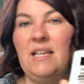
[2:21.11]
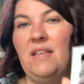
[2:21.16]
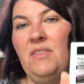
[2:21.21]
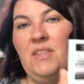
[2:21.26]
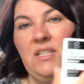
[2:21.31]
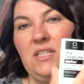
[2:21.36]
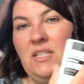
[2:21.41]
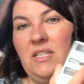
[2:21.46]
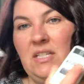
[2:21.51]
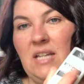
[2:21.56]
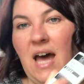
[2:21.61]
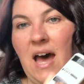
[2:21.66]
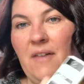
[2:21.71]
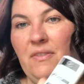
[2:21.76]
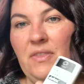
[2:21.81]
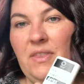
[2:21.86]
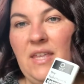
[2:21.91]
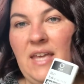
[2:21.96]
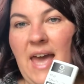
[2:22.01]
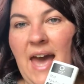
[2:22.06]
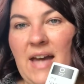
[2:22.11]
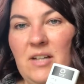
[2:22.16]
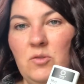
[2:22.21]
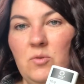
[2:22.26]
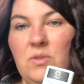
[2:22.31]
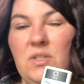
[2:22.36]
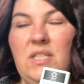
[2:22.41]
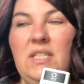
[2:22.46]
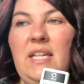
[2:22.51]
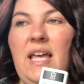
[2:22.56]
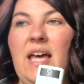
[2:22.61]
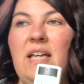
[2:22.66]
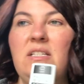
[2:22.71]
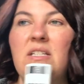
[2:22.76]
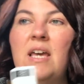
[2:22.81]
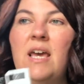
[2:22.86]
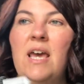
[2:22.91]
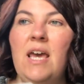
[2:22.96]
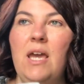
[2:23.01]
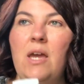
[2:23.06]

and this is not the actual scent,